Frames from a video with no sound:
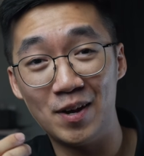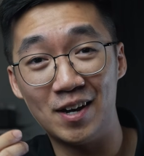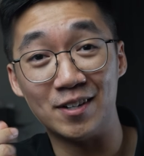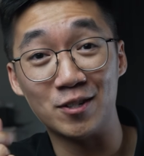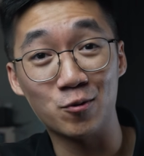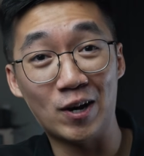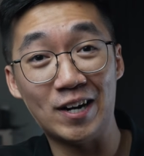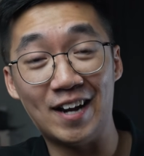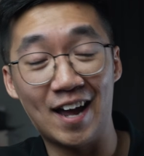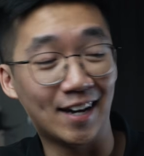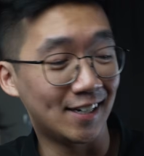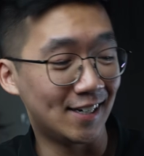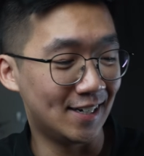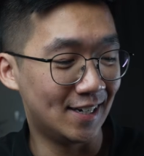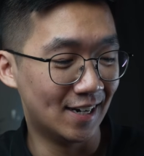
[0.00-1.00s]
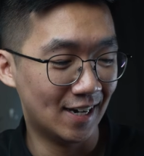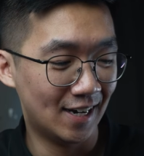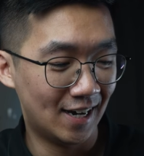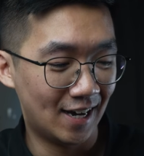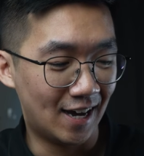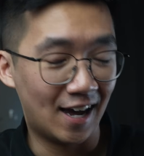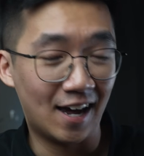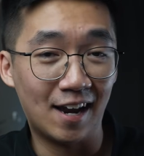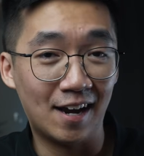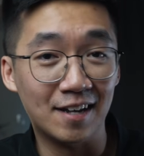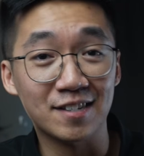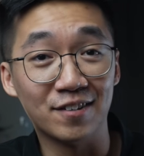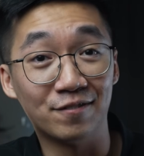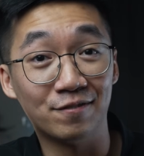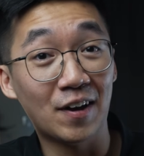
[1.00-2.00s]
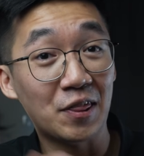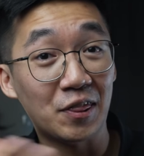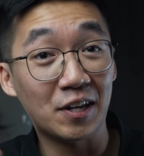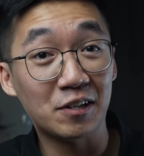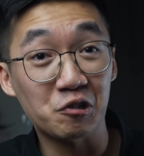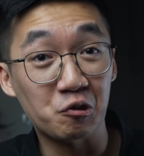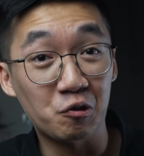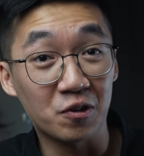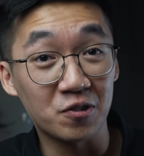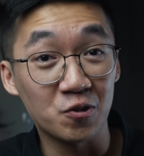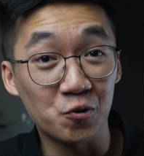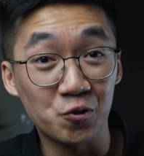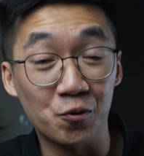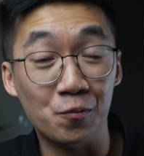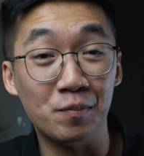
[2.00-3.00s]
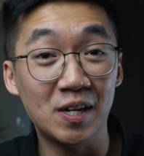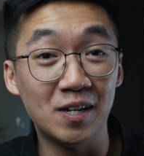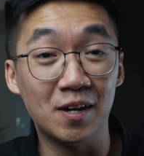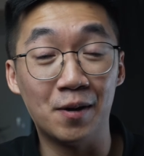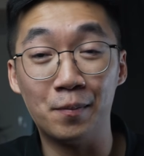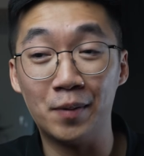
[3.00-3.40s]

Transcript: It is quite knacky, and it's a fun thing to do on social media,